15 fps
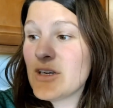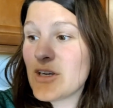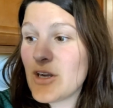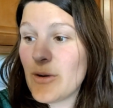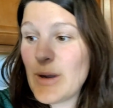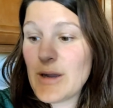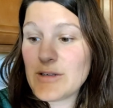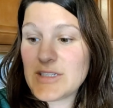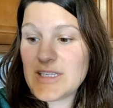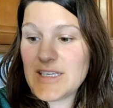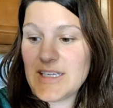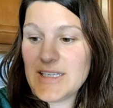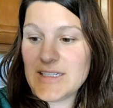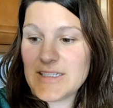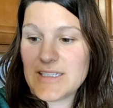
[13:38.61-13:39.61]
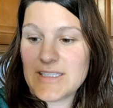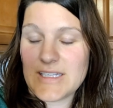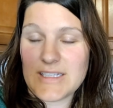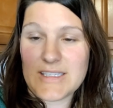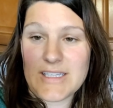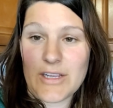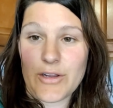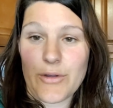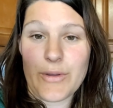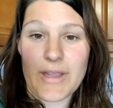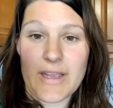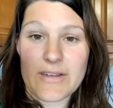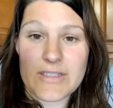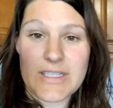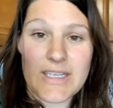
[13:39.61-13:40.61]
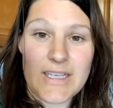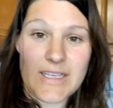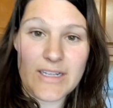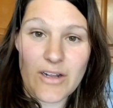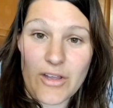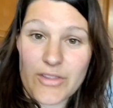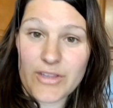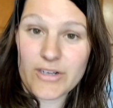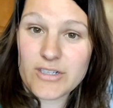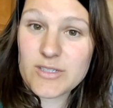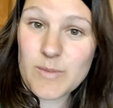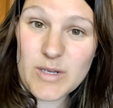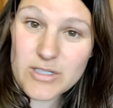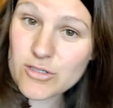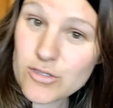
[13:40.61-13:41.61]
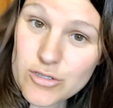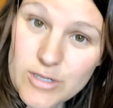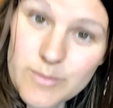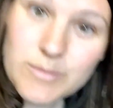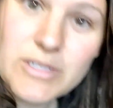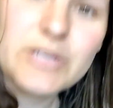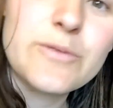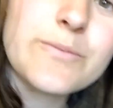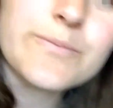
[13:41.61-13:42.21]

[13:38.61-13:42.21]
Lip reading: go out to eat since they're going out to eat on their special trip too.